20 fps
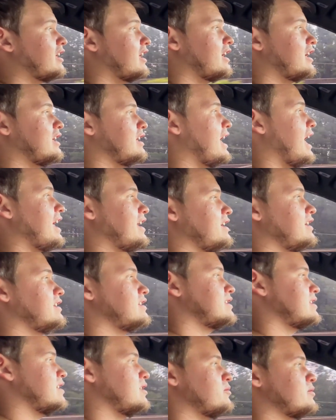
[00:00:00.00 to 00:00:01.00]
it
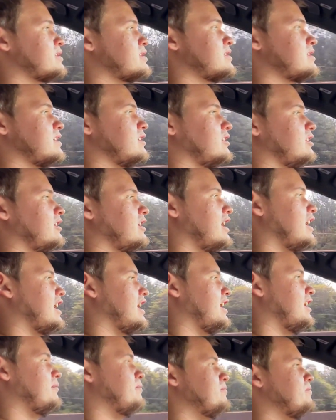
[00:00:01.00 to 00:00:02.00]
hadn't, and it was still
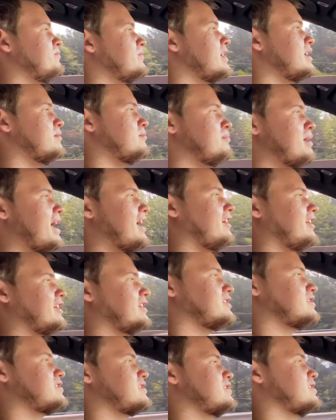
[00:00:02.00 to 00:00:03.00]
in
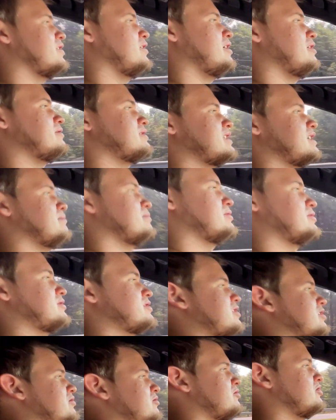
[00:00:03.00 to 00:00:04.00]
balance, so I was able
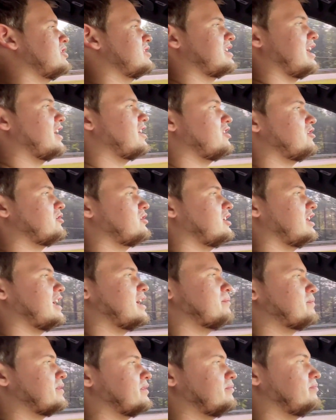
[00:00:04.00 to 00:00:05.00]
to just get a new
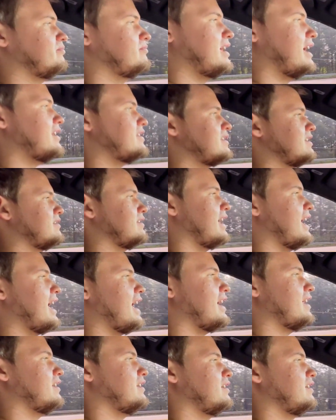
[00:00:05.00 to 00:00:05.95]
clamp, and that did that.